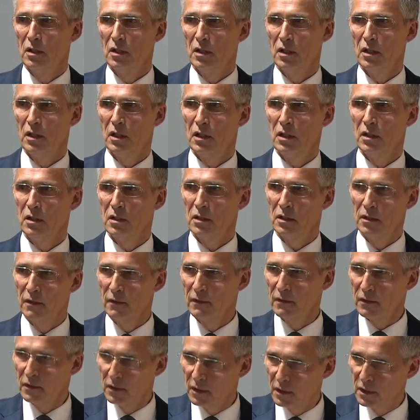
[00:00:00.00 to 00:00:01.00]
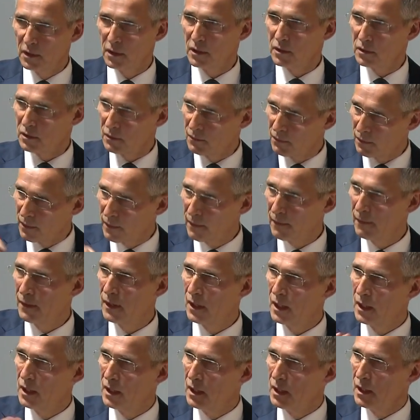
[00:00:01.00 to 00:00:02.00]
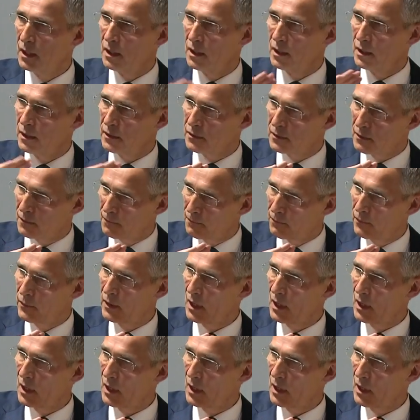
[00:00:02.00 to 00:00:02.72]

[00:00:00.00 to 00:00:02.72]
So